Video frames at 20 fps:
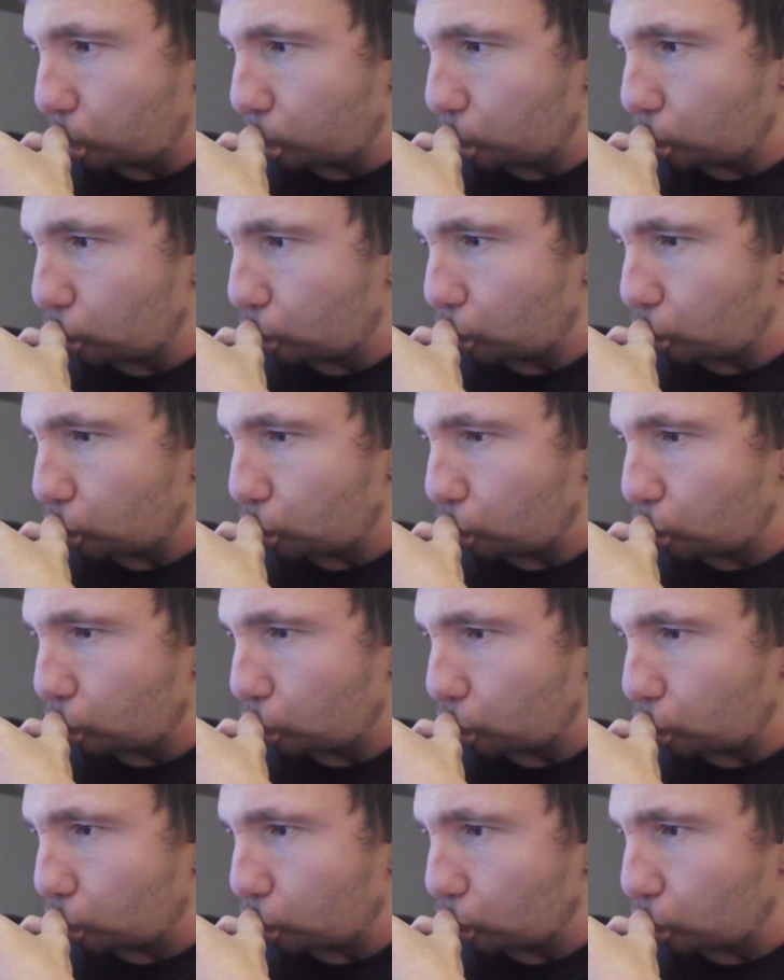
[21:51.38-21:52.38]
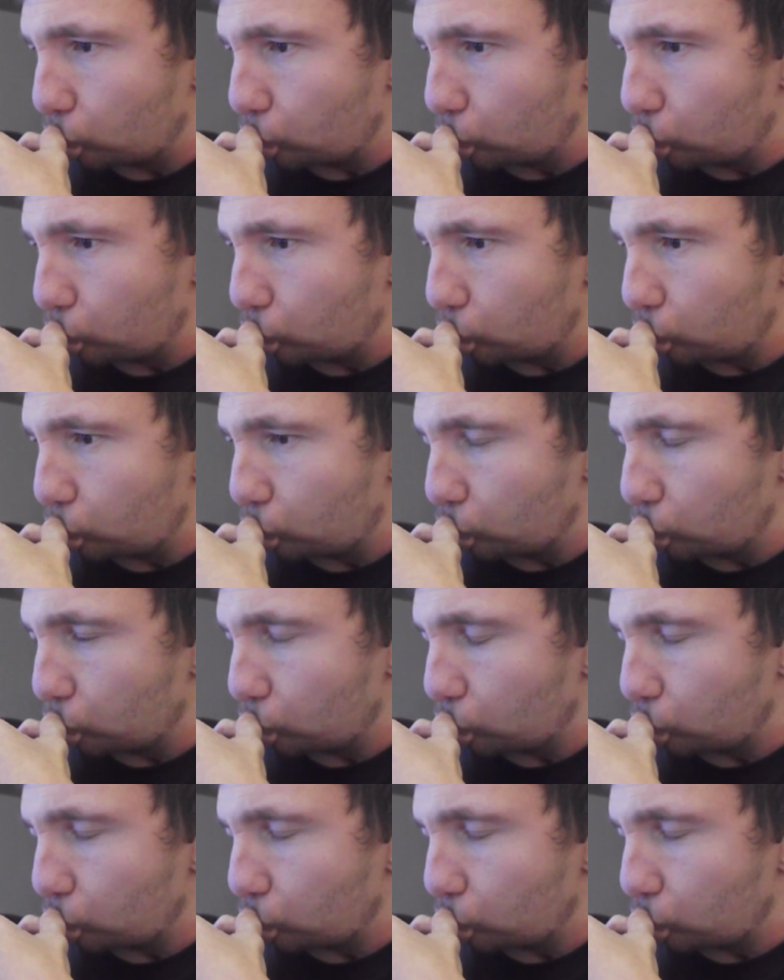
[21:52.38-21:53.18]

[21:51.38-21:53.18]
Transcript: (no one is talking)